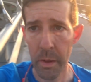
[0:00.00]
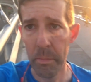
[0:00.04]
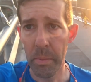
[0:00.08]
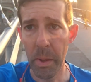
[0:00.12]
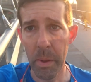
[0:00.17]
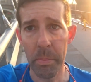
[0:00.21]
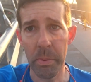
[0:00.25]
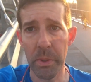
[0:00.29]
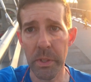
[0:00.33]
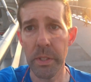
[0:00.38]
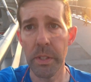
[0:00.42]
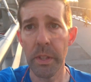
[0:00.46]

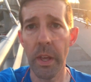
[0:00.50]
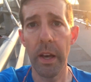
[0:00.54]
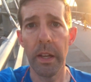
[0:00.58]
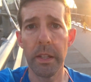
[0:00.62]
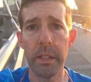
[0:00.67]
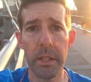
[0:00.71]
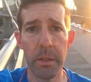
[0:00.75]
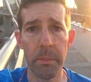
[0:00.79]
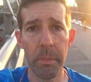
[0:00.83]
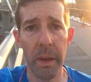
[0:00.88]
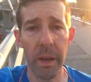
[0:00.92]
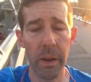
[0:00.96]
people's
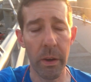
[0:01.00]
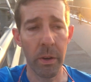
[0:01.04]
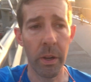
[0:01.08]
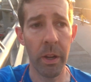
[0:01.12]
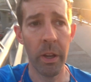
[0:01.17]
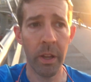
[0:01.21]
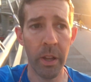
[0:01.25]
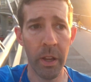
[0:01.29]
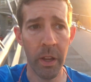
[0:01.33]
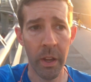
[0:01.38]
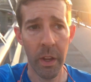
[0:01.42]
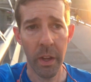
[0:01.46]
thoughts about
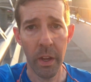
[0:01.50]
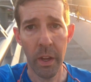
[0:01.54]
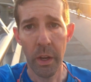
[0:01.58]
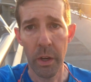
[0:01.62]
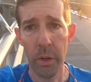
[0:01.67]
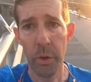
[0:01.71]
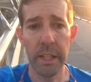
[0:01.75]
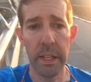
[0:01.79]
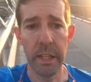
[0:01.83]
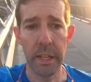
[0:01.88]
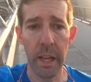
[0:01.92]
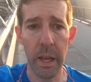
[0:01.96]

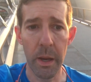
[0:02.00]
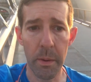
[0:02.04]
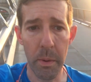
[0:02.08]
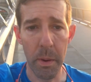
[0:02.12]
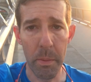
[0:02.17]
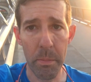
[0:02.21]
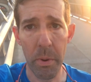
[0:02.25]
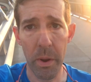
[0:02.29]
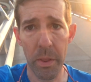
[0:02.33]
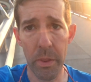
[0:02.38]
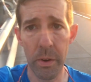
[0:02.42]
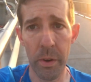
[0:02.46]
me and how my
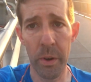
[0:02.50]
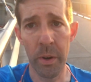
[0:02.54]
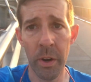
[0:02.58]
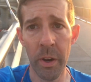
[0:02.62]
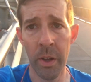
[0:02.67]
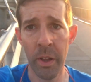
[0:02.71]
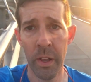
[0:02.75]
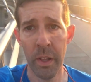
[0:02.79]
brother